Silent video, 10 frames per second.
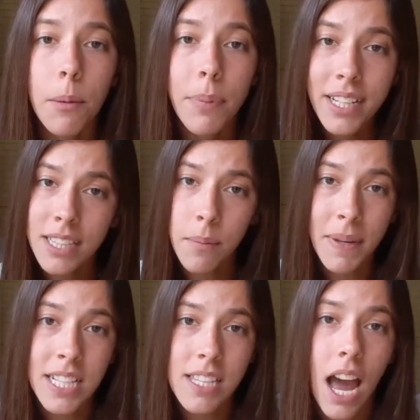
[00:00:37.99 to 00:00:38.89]
But in the
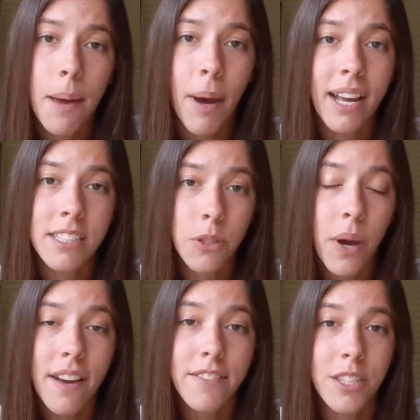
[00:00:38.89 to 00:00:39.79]
meantime, I do
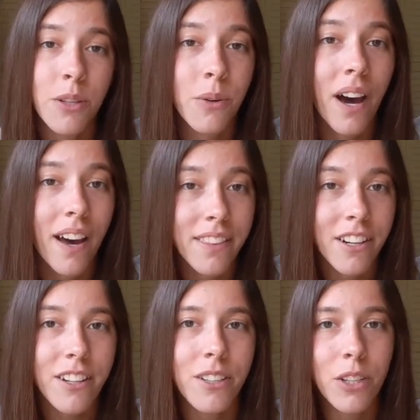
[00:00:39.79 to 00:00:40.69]
have two
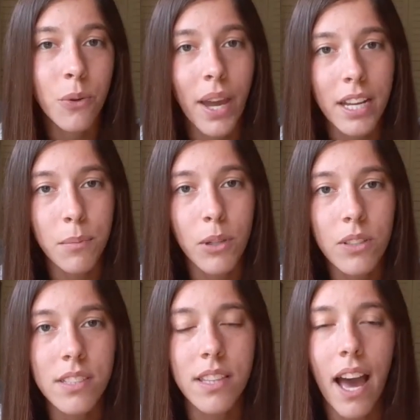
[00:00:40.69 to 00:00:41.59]
other new
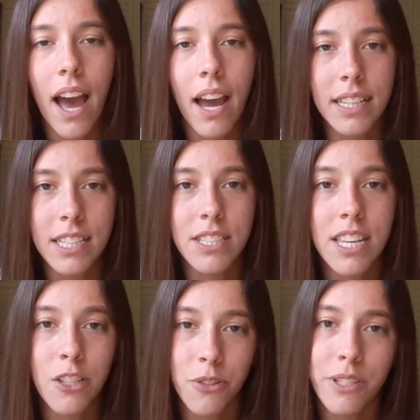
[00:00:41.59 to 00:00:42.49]
animals that I need to
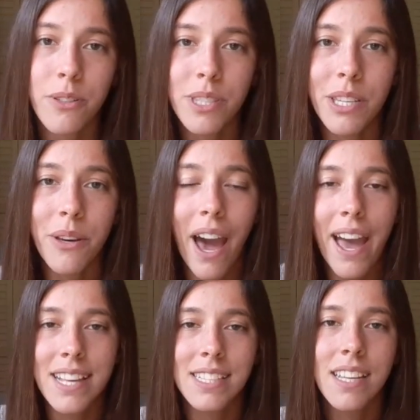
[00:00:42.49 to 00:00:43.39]
introduce to you
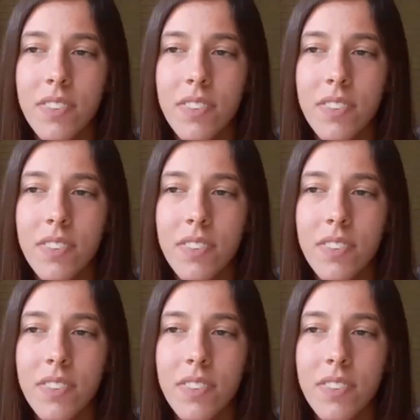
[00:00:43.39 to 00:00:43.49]
guys.